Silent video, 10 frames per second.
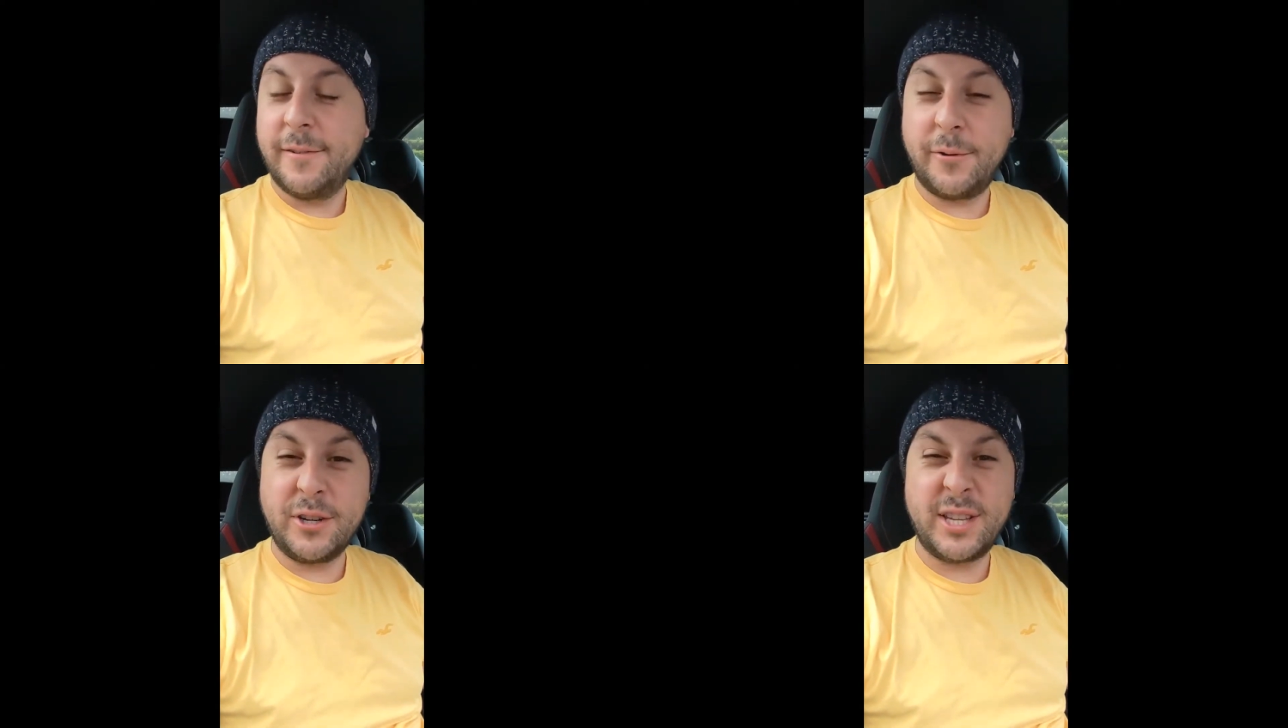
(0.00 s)

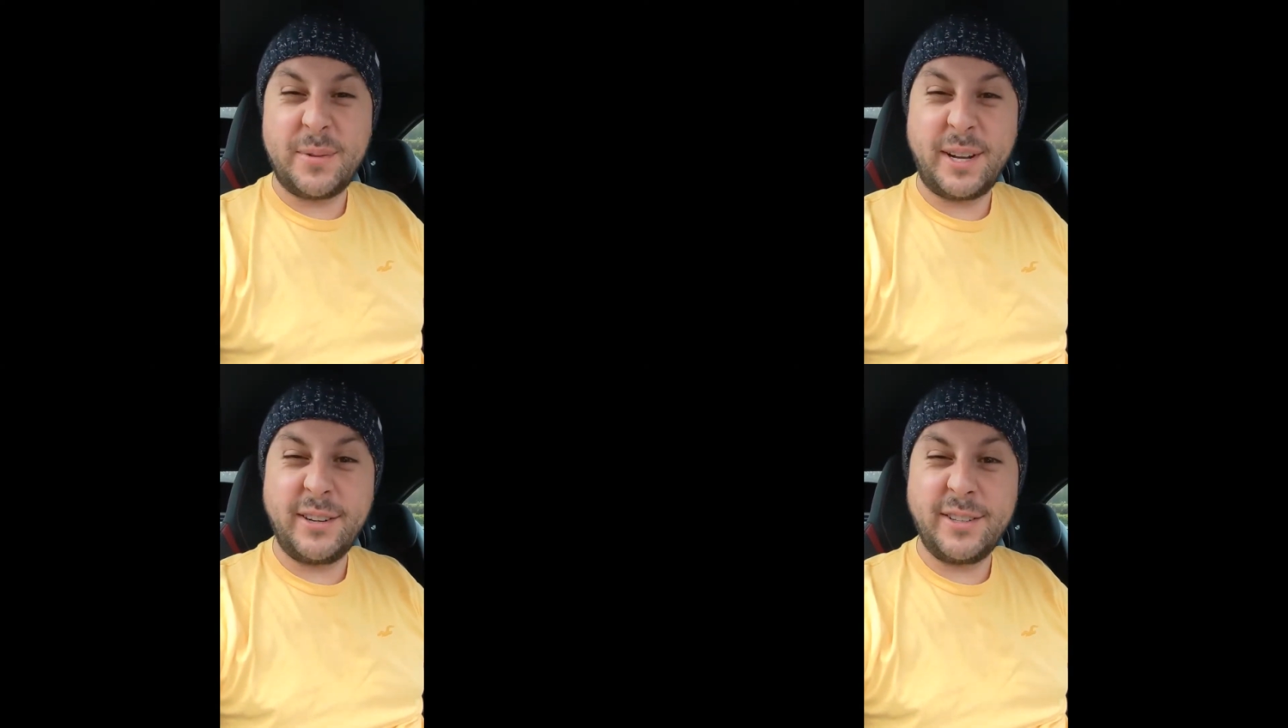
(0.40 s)

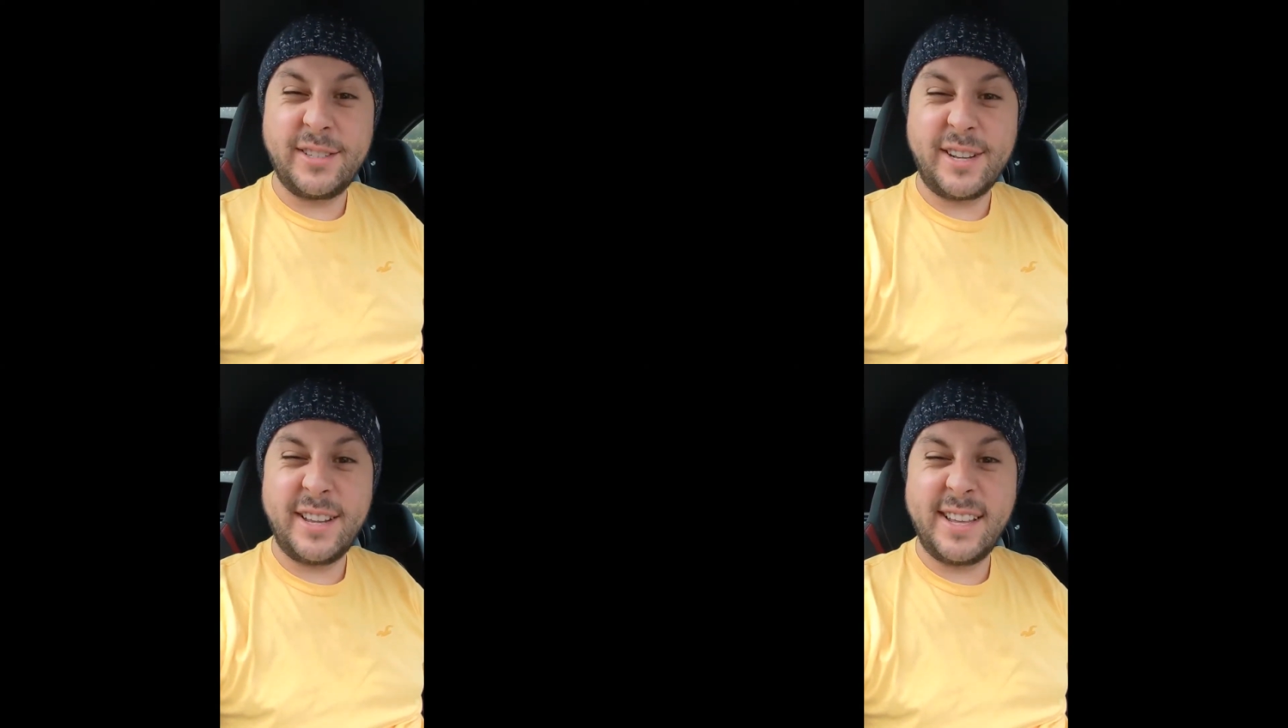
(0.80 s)
Unfortunately we're here on
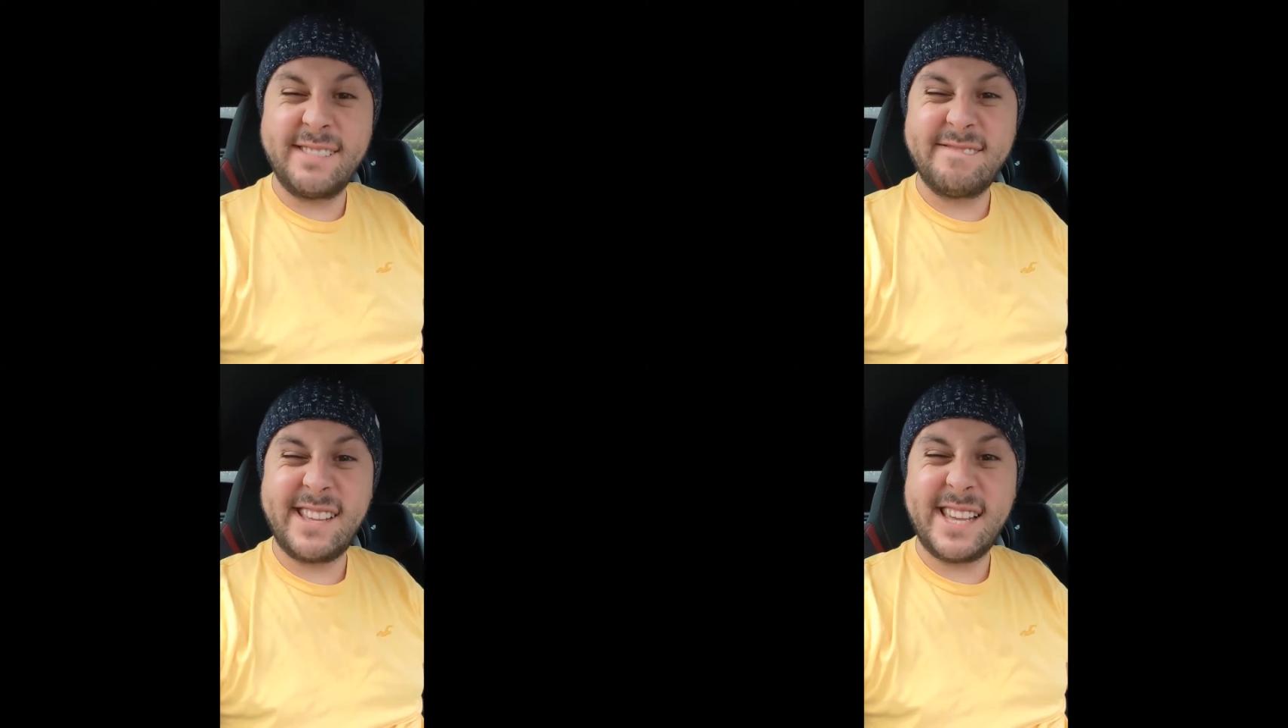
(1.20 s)
Sunday,
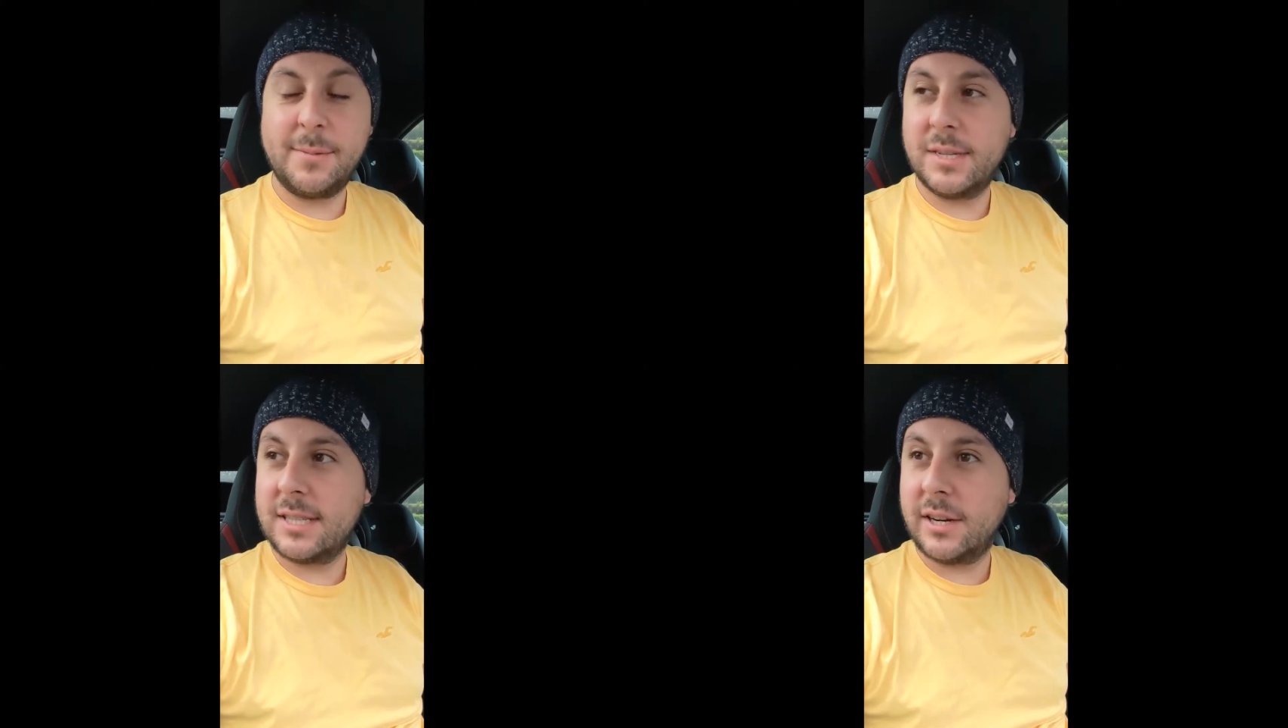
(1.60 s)

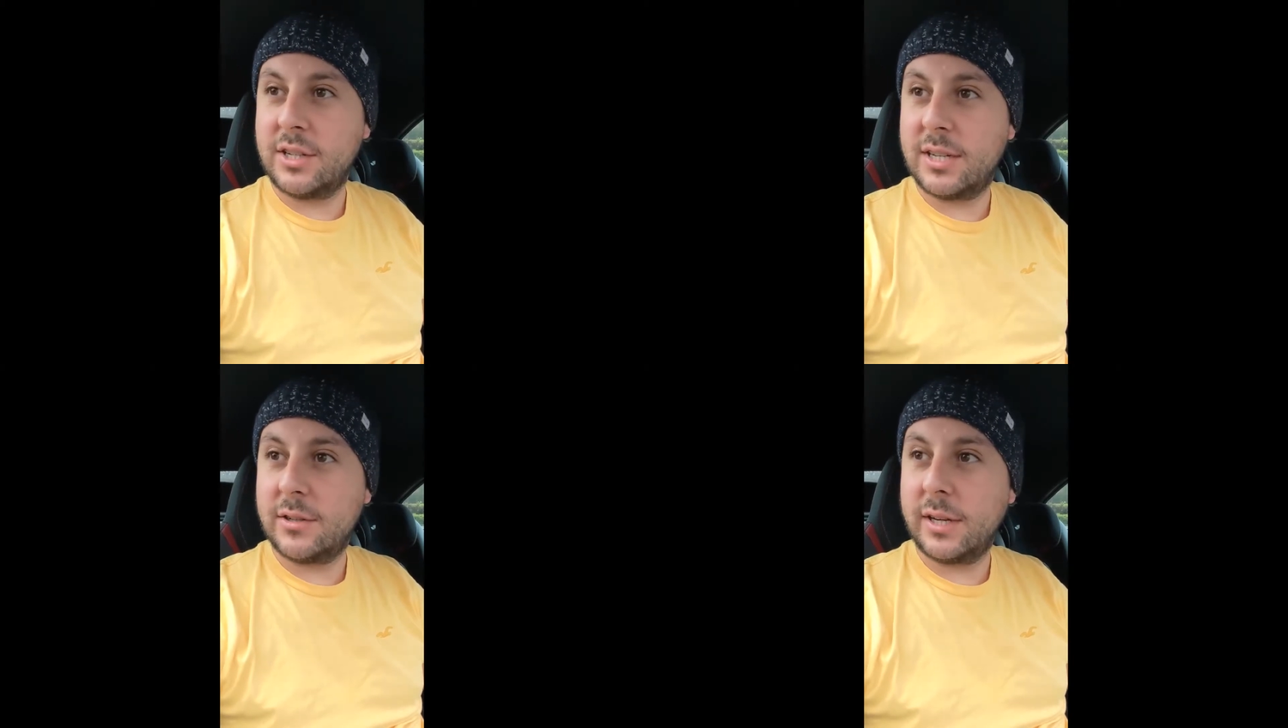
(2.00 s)
and it
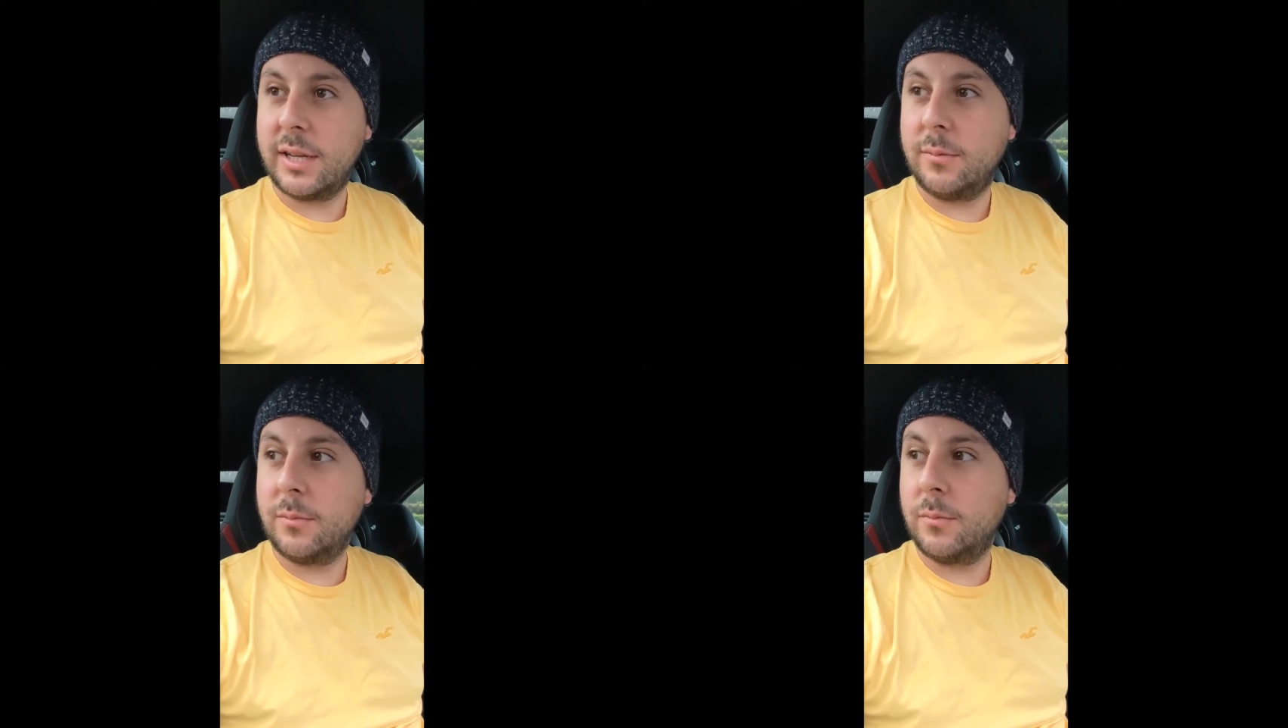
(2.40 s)
started yesterday.